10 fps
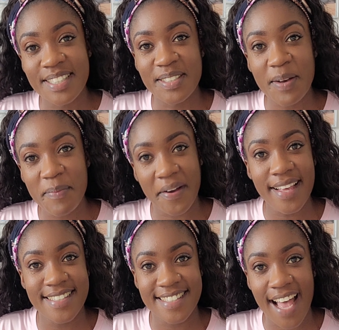
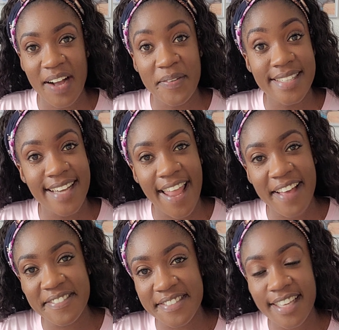Subway sandwich
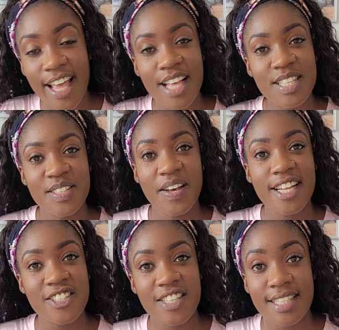left, so I
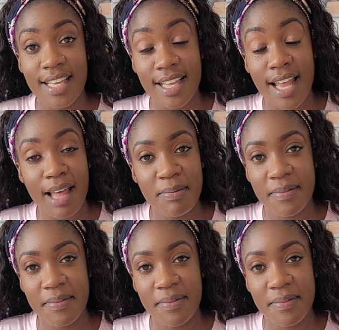just ate that.